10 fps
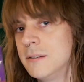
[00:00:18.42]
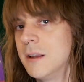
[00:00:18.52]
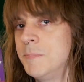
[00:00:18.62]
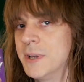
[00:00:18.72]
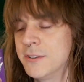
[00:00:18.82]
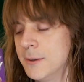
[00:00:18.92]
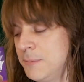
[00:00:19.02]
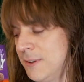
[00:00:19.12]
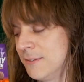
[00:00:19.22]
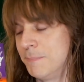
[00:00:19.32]
I picked
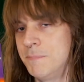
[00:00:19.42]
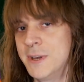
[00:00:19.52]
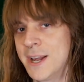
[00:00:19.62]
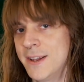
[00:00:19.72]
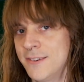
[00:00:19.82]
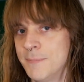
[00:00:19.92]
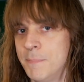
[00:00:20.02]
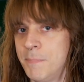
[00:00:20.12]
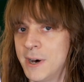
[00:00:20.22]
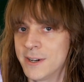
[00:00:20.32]
up this big ass
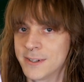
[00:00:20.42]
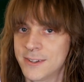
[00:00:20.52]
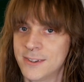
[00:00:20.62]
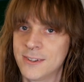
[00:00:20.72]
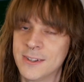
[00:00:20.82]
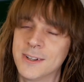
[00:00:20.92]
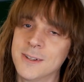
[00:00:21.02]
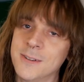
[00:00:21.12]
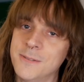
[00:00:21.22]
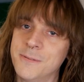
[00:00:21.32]
box
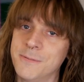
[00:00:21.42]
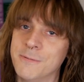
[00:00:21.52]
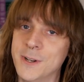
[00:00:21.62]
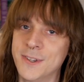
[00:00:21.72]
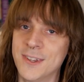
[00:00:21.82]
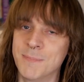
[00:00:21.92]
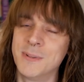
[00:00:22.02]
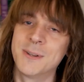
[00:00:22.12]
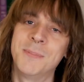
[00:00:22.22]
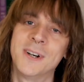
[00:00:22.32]
of Reese's
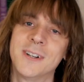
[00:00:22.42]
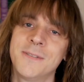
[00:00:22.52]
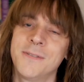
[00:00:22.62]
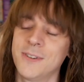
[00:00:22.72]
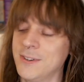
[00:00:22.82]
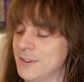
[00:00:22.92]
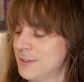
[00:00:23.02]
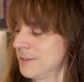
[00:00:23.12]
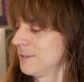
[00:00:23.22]
Big Puffs